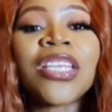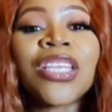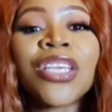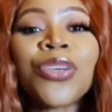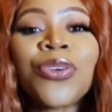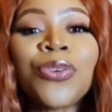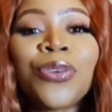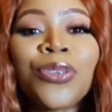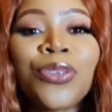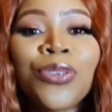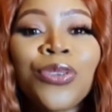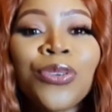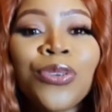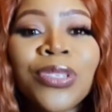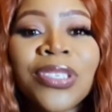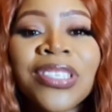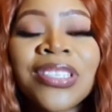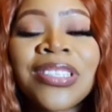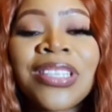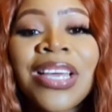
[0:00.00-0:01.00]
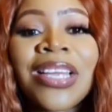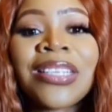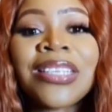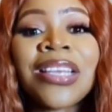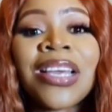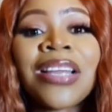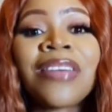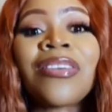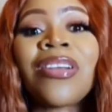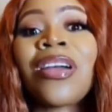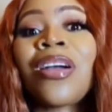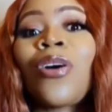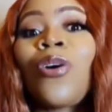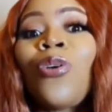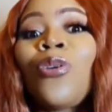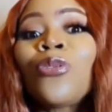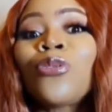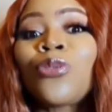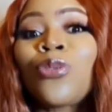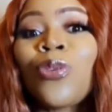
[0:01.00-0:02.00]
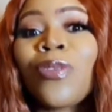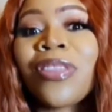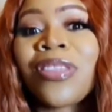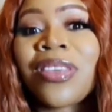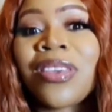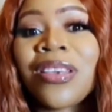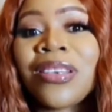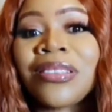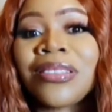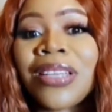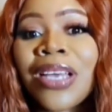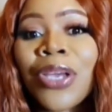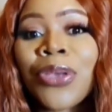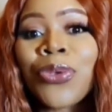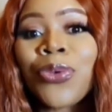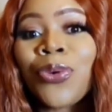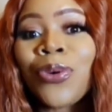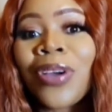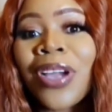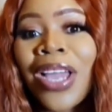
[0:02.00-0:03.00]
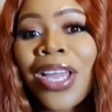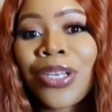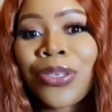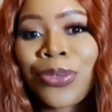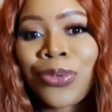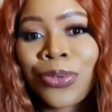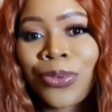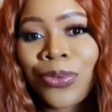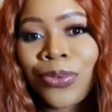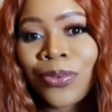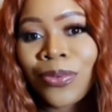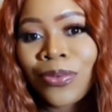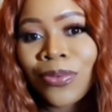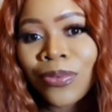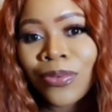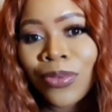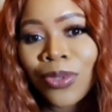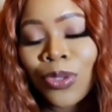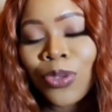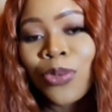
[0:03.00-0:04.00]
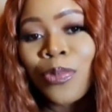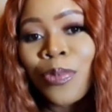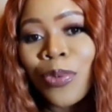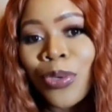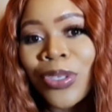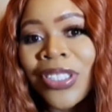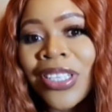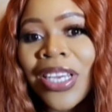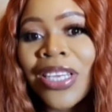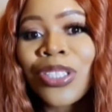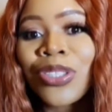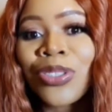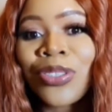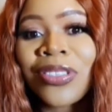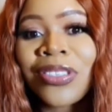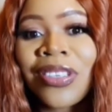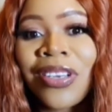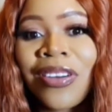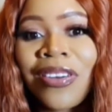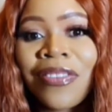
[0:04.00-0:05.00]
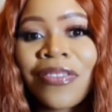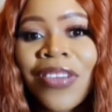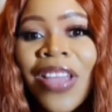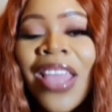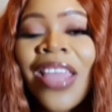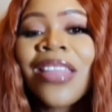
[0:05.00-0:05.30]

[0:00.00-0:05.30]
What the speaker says: The good news is that there are also things that you can do to protect yourself.